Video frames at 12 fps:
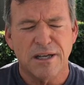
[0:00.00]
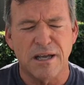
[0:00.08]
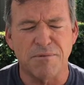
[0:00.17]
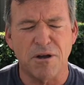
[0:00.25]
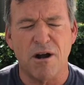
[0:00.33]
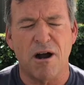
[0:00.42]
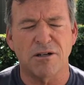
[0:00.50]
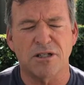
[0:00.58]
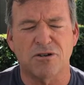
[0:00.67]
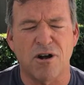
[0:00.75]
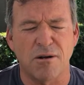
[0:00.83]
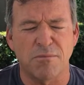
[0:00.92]
keep their heart
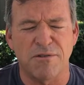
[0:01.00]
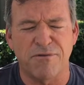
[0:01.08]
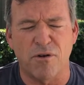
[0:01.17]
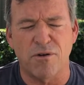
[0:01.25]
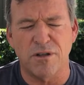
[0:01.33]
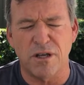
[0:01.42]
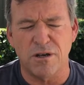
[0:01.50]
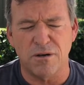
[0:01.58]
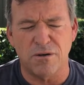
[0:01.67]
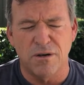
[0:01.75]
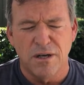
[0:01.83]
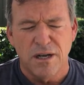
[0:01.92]
strong before
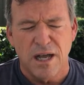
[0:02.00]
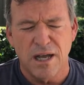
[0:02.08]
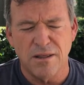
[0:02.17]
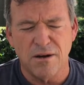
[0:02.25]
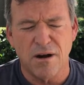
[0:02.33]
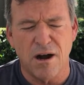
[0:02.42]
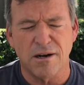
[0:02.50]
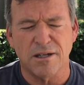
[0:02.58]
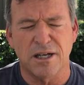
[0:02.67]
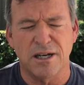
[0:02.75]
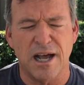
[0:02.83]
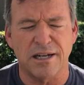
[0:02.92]
you, and their heart
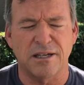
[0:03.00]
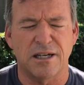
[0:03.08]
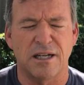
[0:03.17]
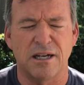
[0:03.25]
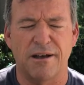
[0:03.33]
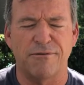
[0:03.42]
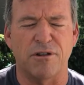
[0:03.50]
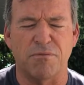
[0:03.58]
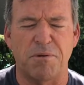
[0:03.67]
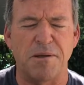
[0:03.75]
connected in love with